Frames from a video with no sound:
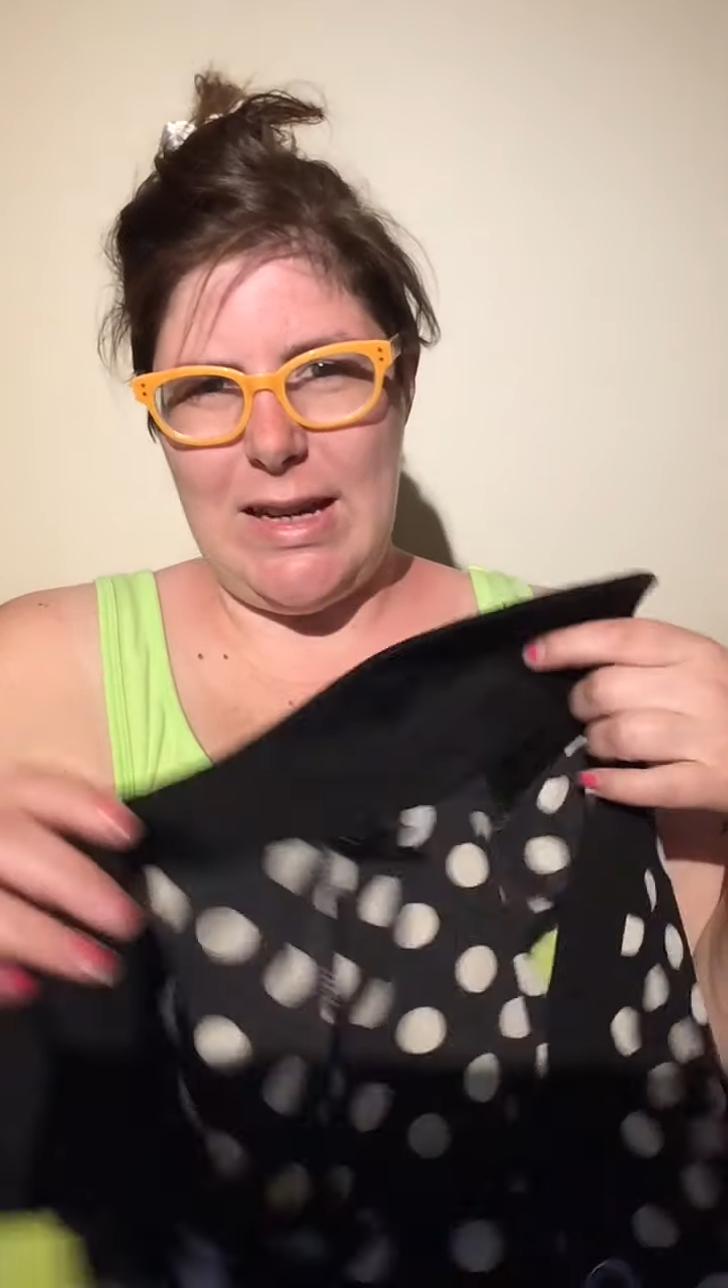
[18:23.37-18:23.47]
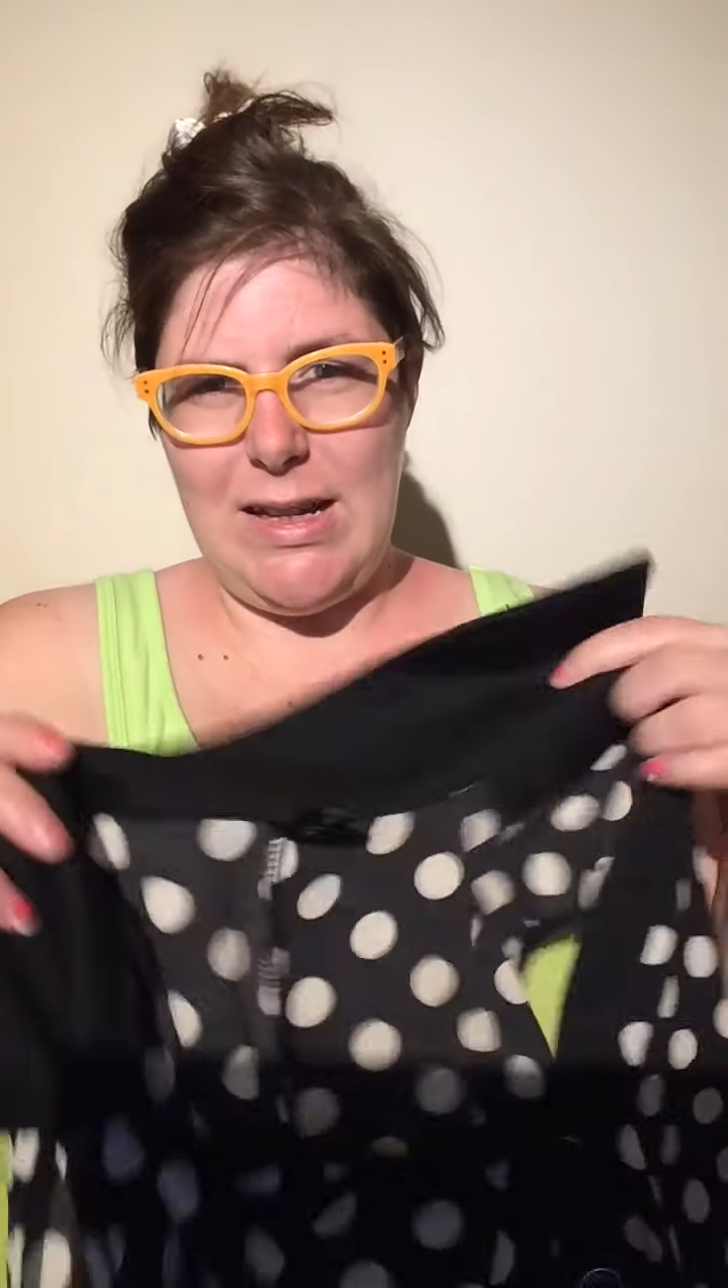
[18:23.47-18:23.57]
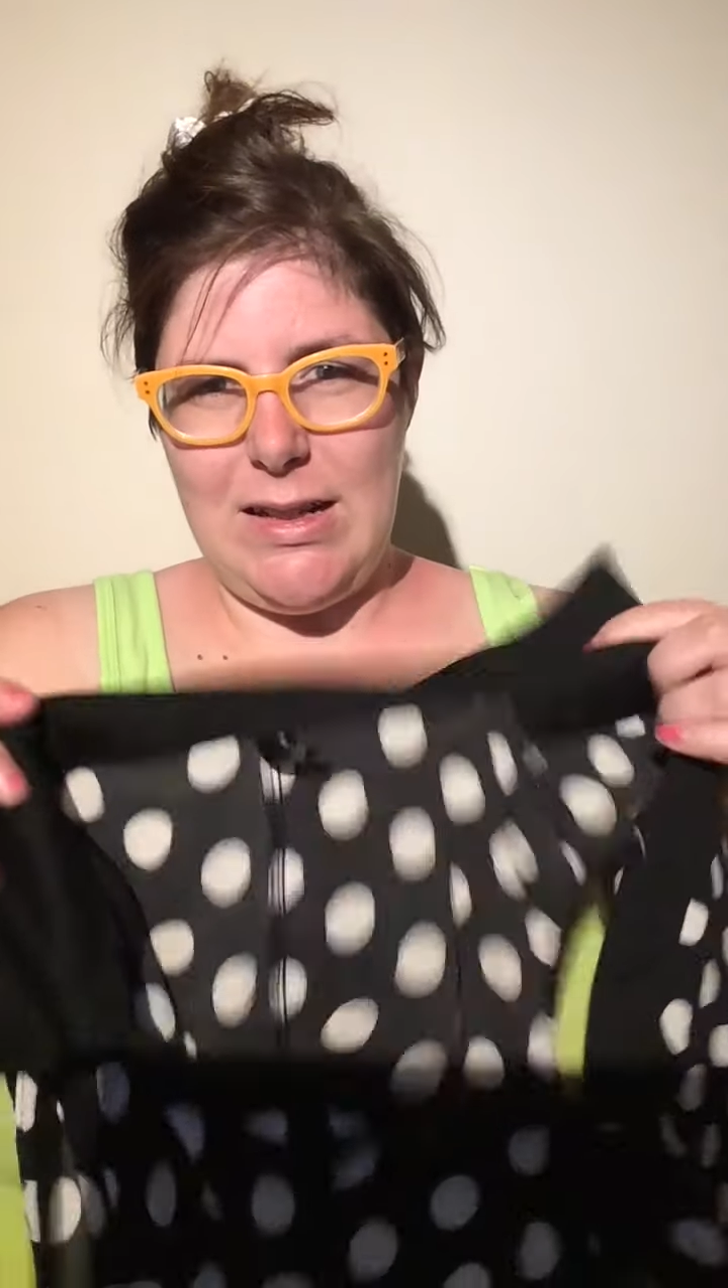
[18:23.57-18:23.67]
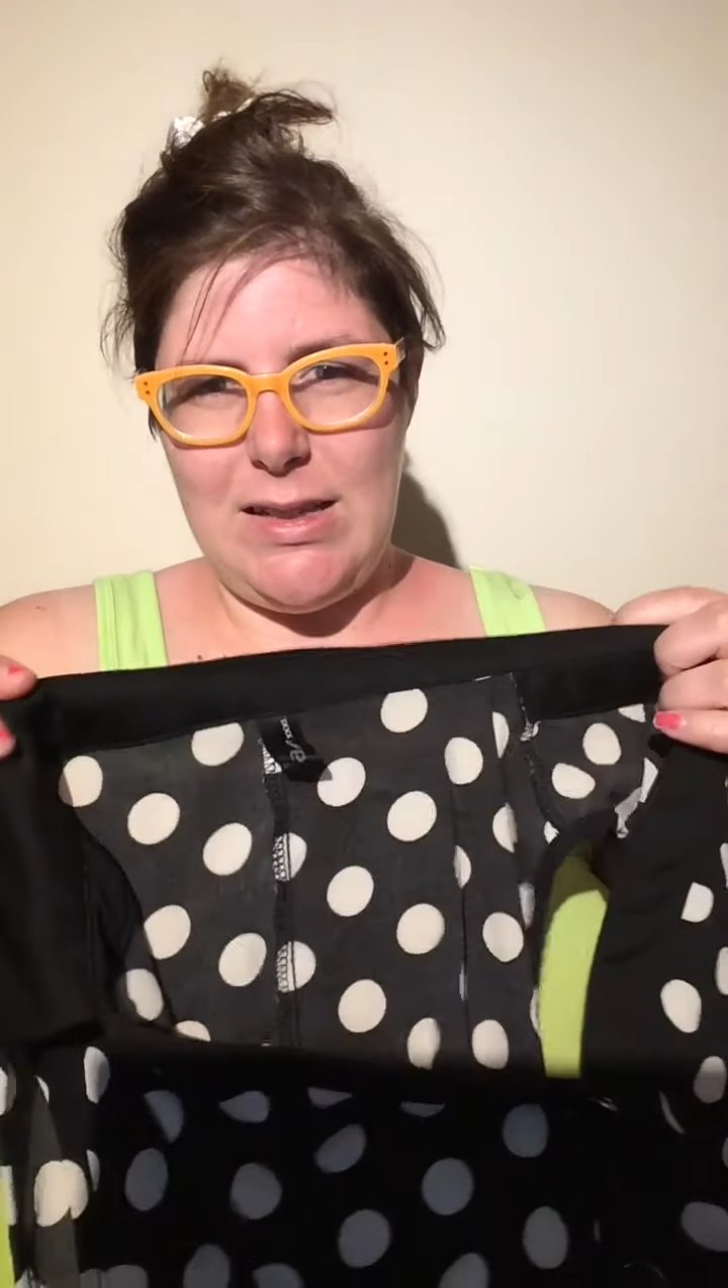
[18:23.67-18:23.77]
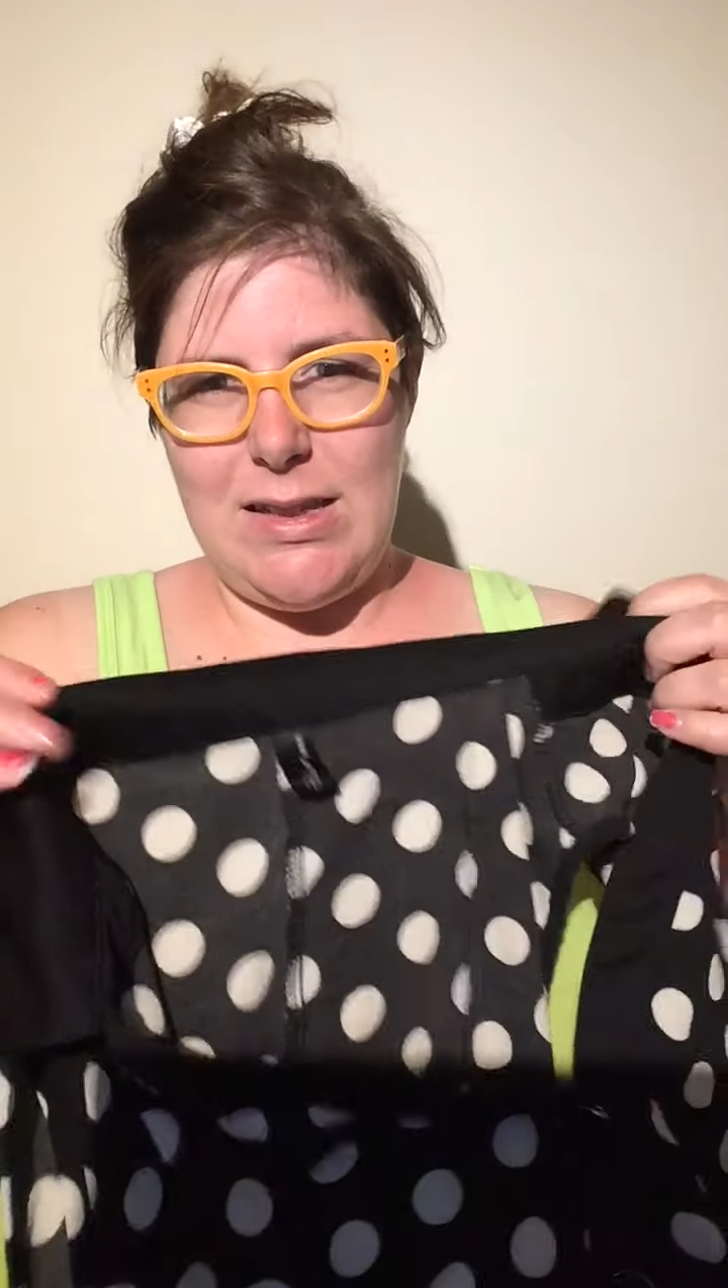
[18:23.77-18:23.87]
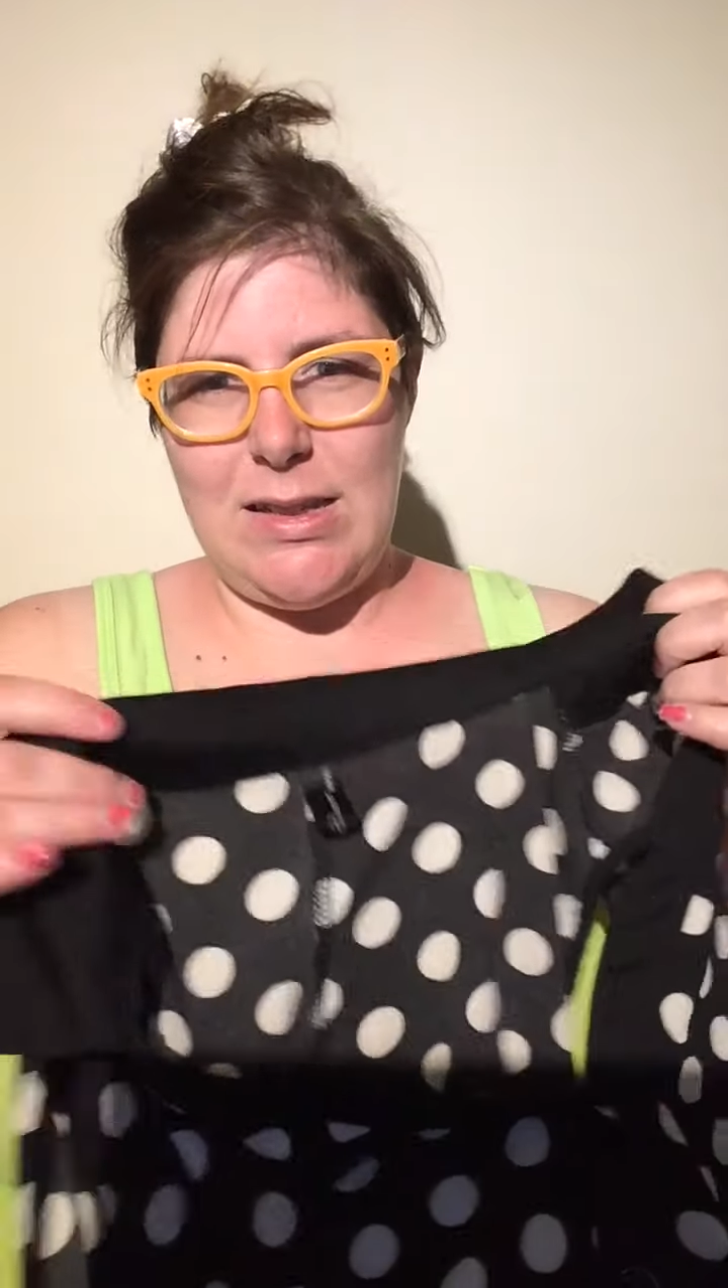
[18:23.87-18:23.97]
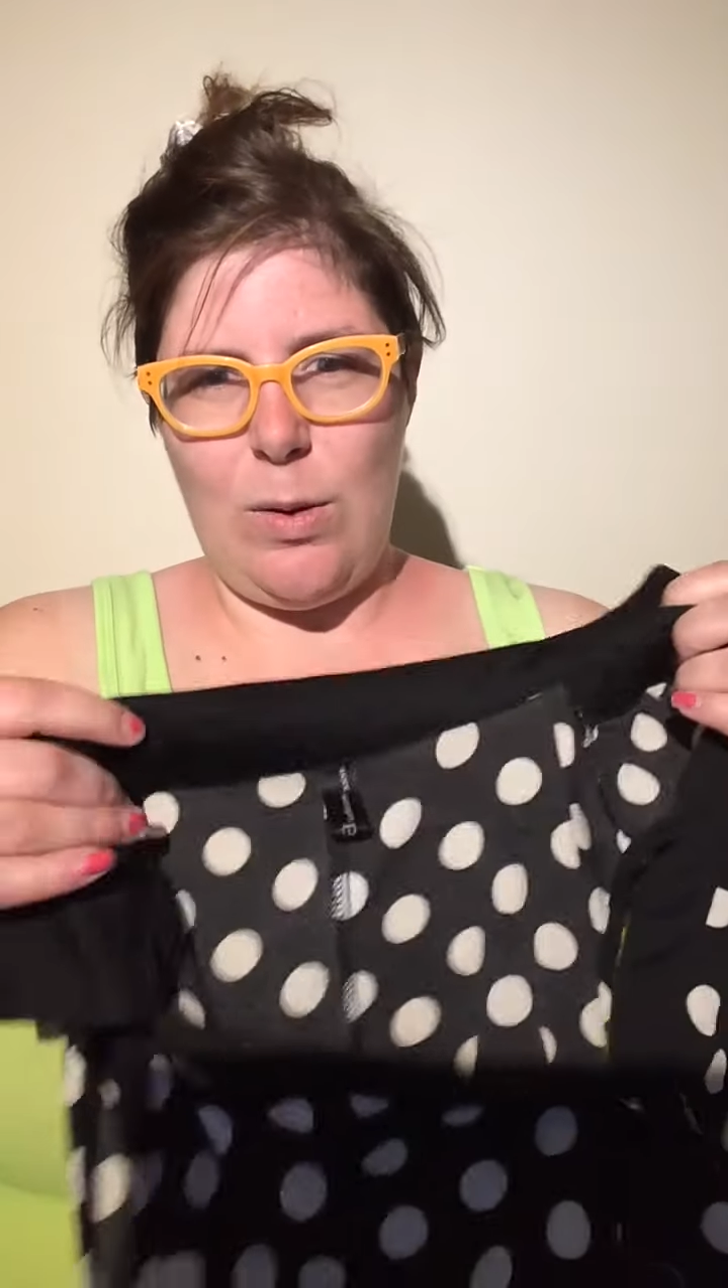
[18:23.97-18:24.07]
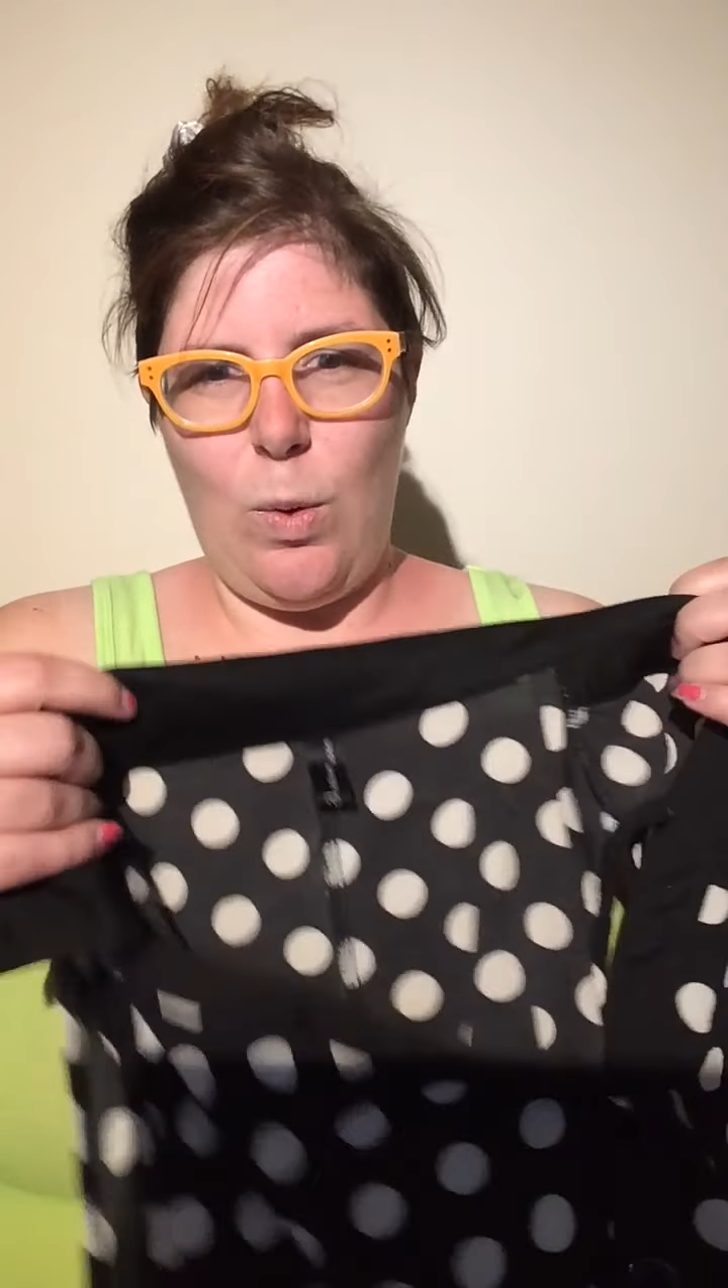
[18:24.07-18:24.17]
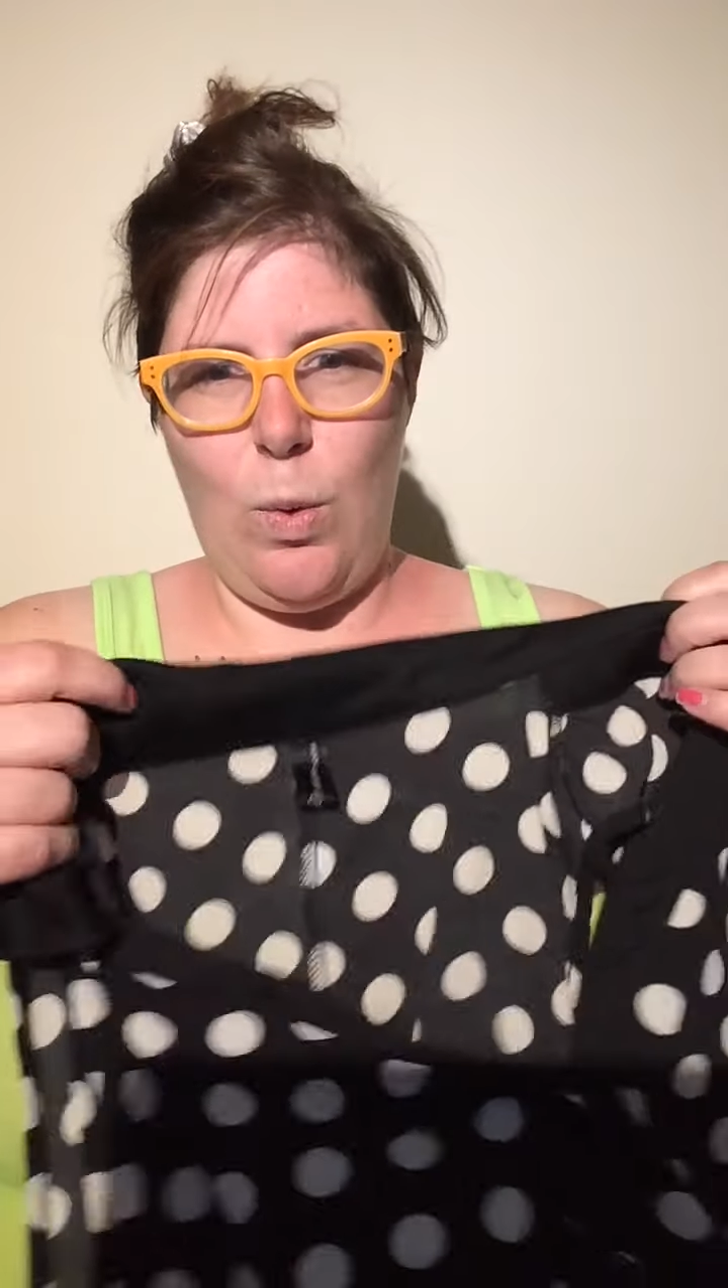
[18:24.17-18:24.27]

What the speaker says: dates,